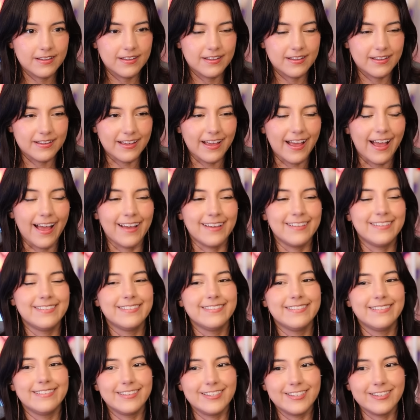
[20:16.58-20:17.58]
Ah,
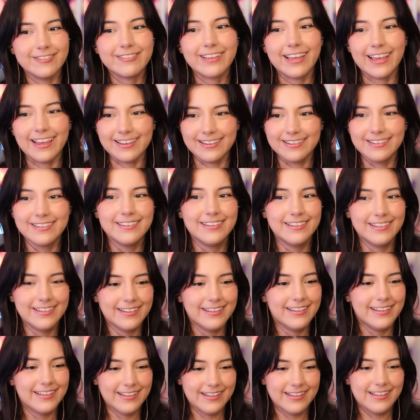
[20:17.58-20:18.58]
okay.
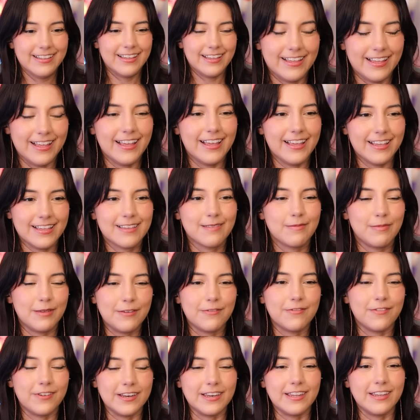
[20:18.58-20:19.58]
It could be
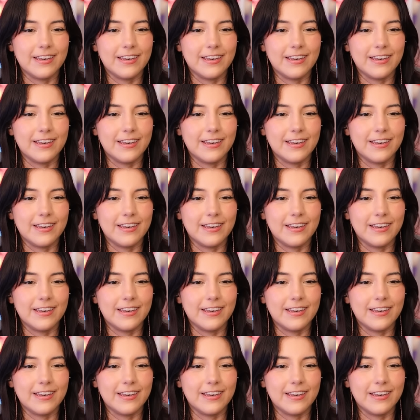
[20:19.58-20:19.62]
funny